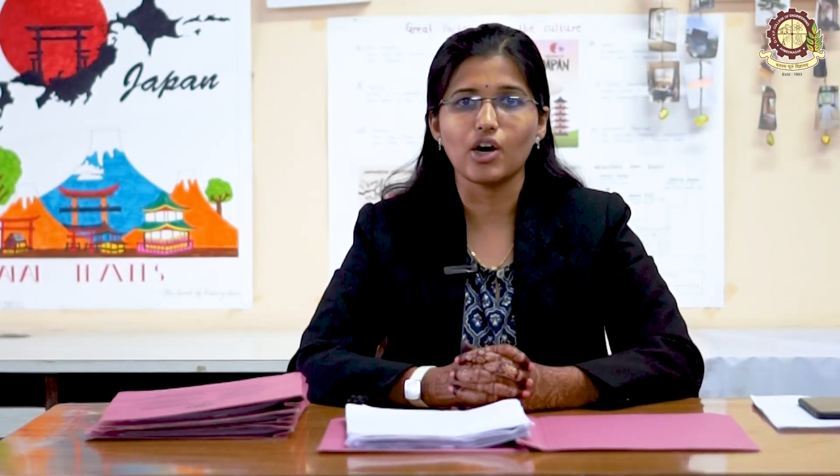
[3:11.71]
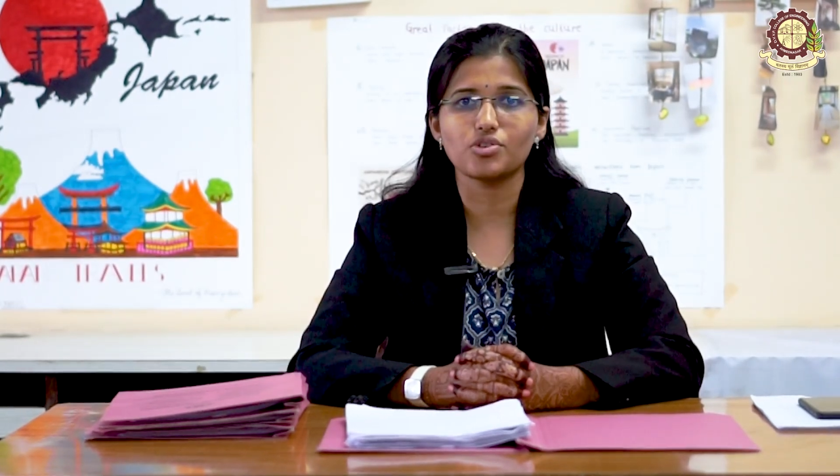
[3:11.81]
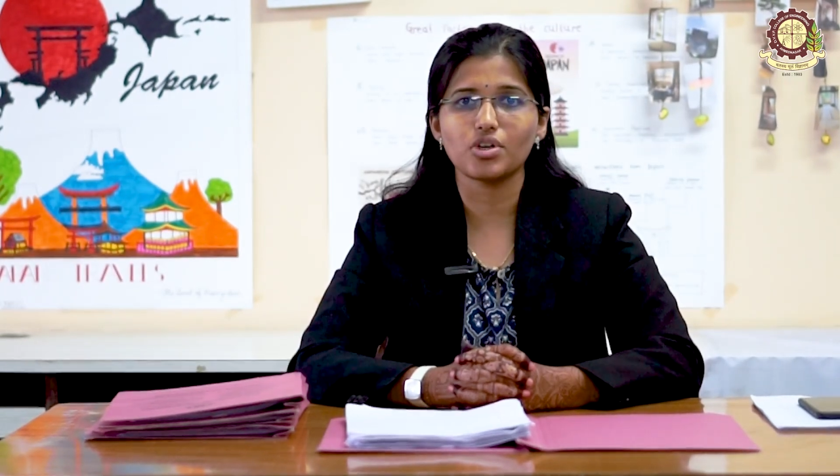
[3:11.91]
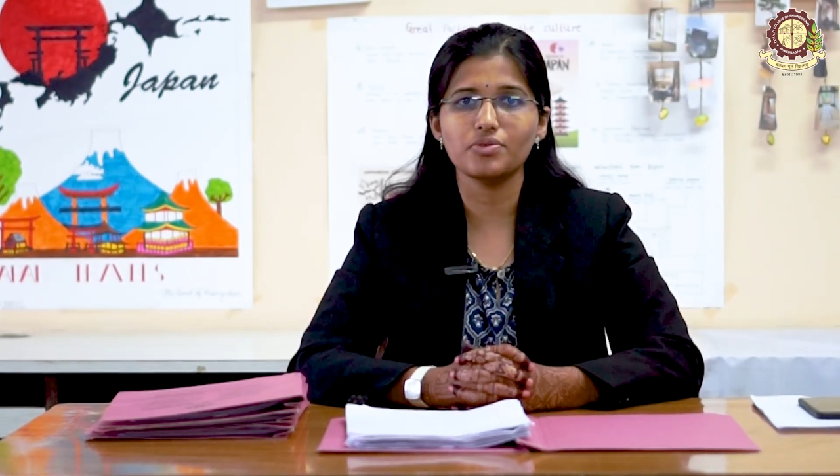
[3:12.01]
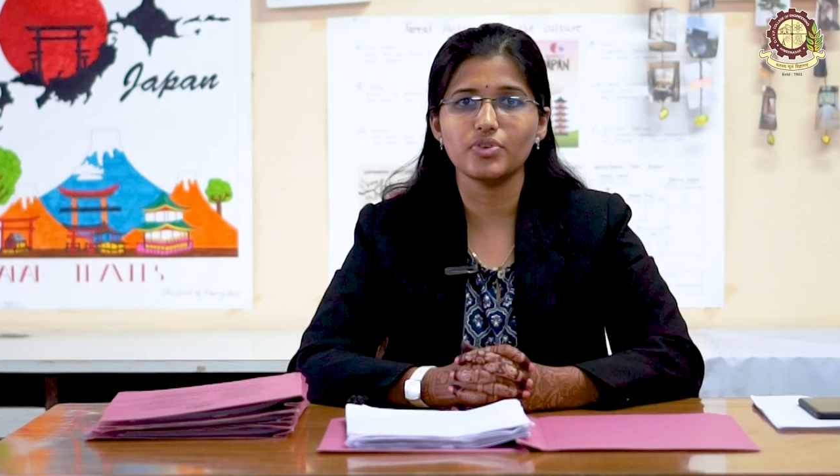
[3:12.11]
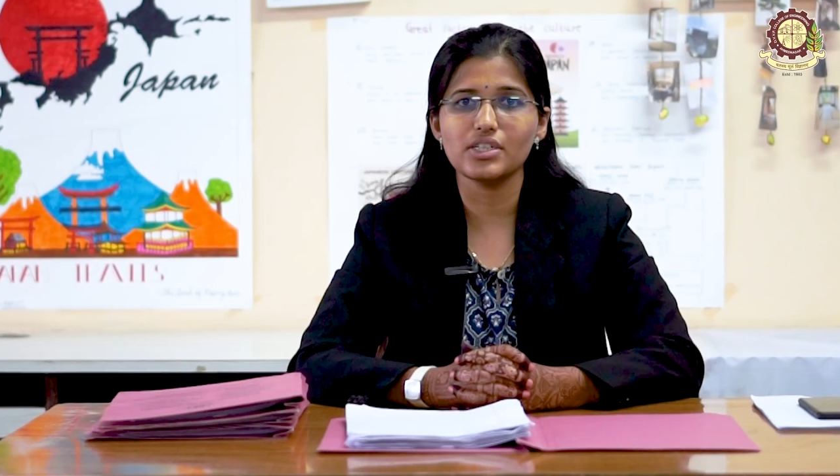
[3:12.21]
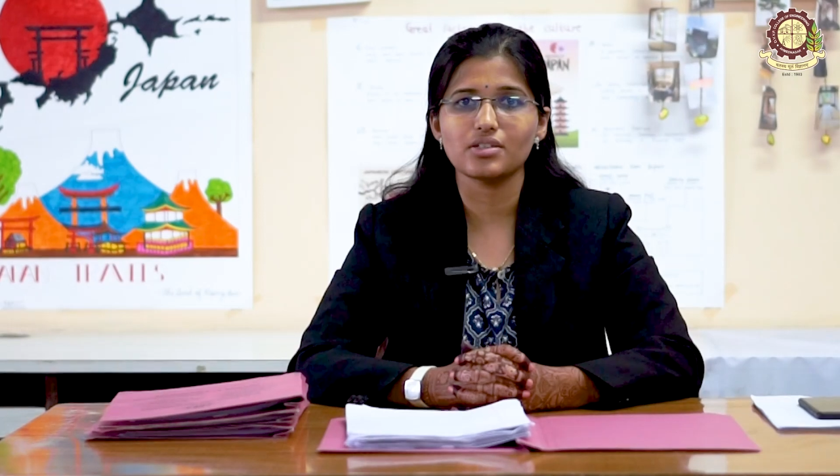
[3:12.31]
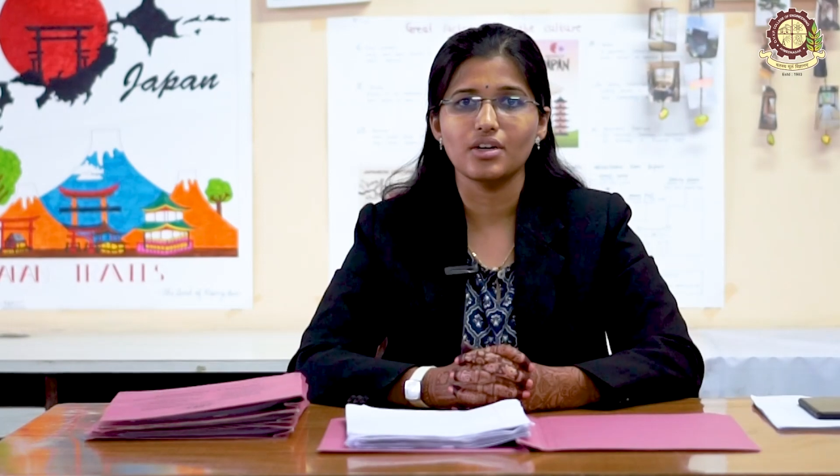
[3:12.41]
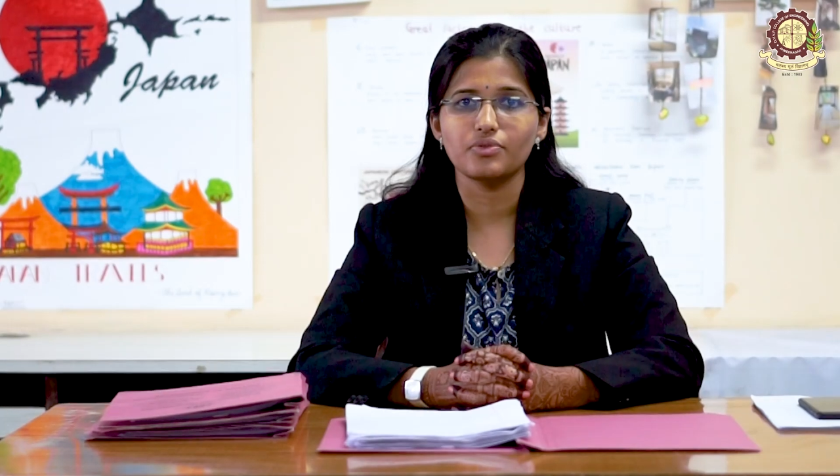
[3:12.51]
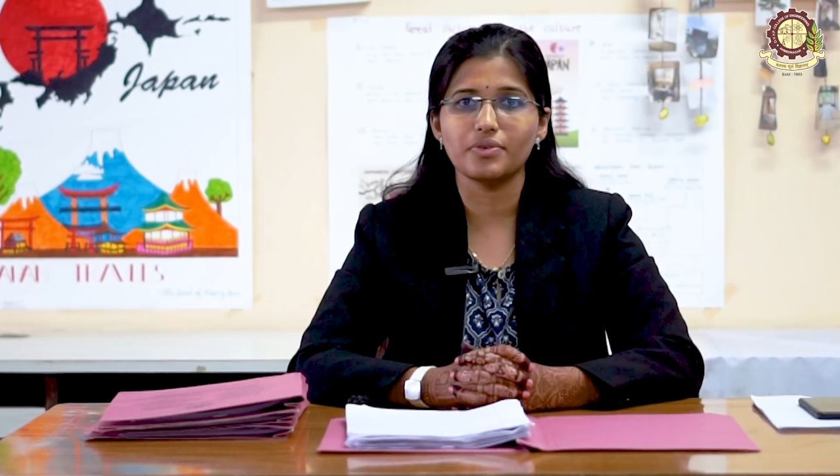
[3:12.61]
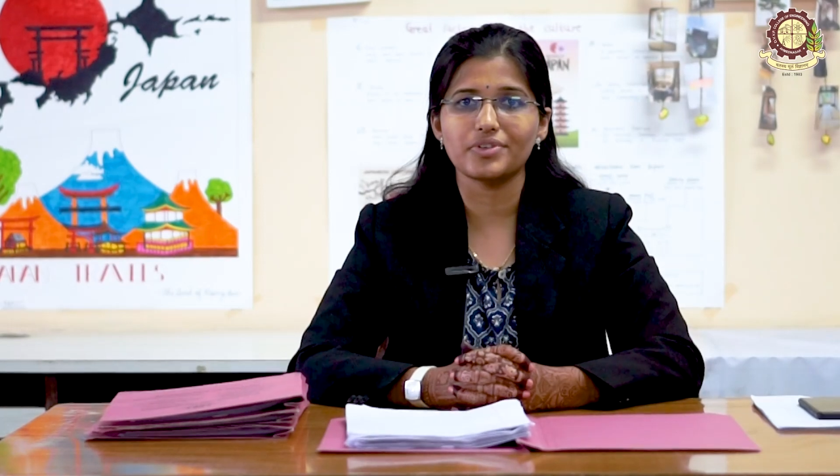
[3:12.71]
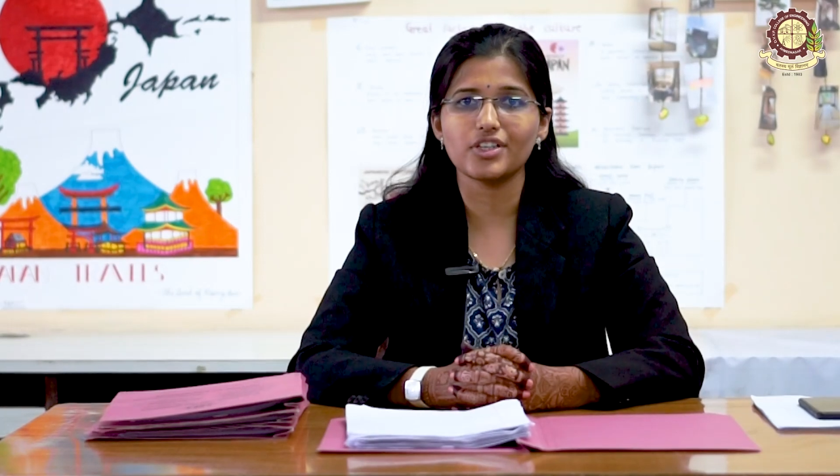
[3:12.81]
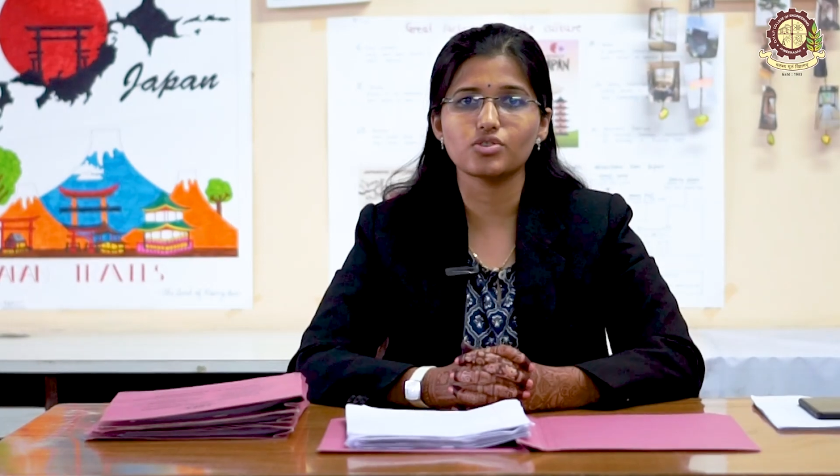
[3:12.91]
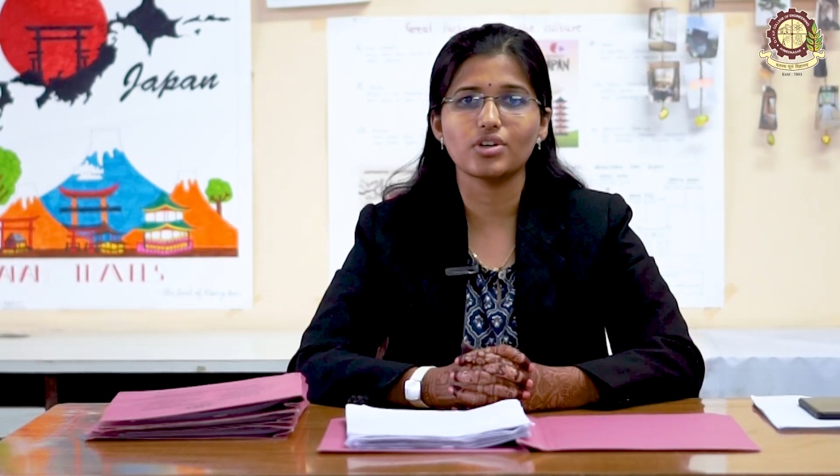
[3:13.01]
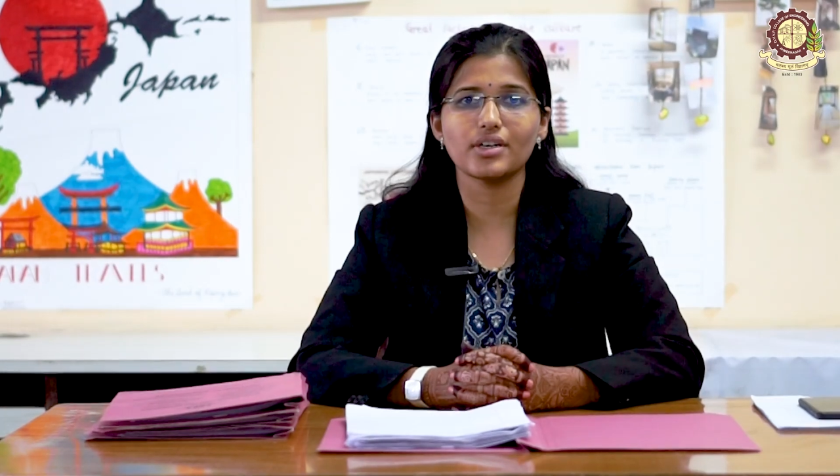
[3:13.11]
out of which
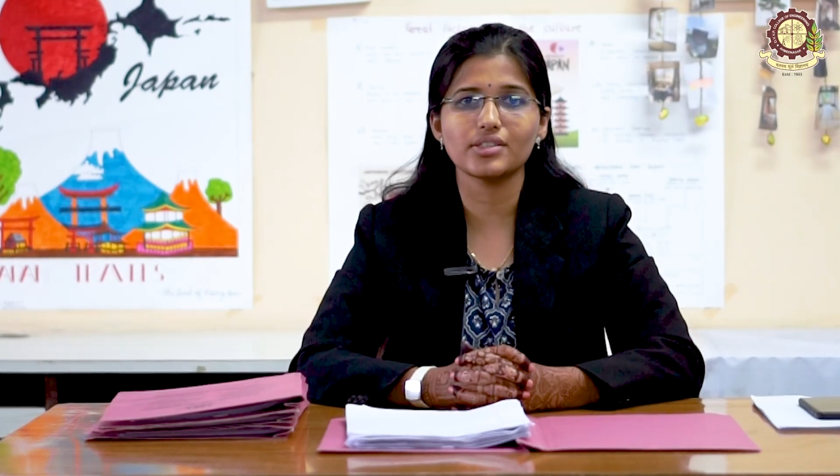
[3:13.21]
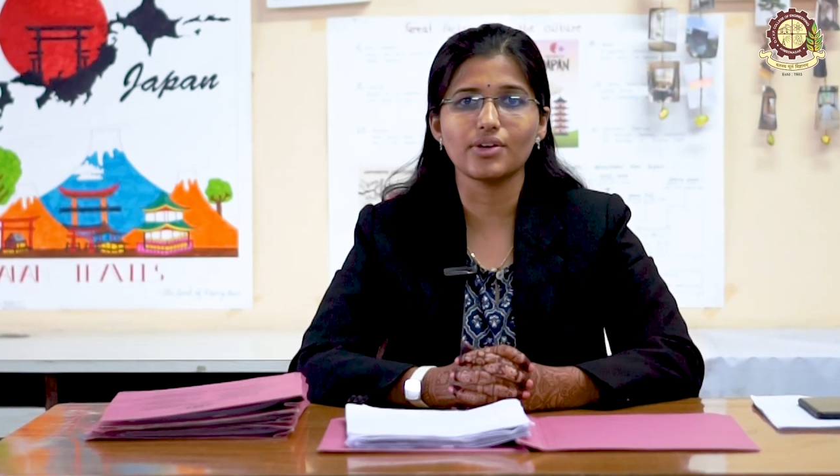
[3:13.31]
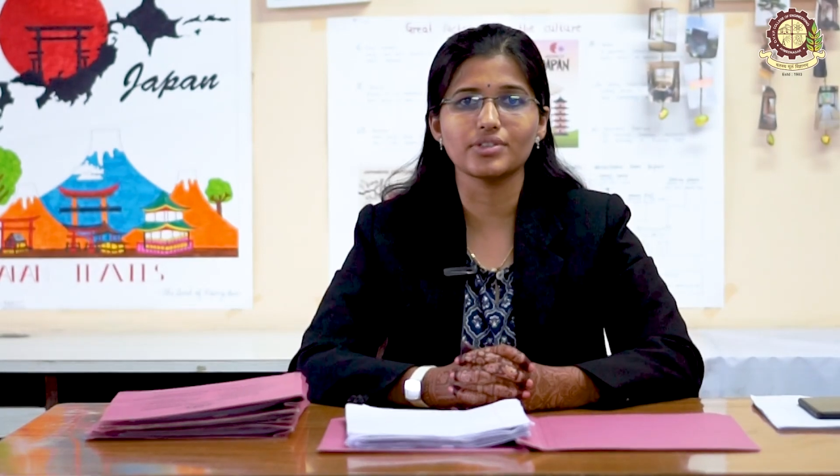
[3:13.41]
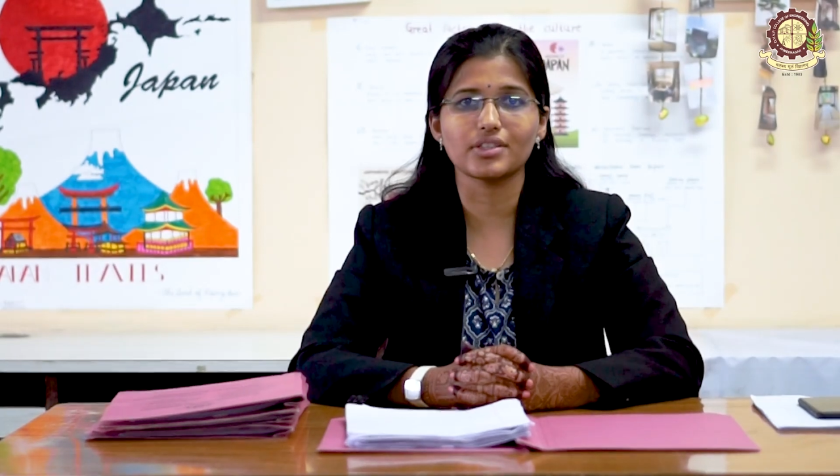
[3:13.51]
50 students have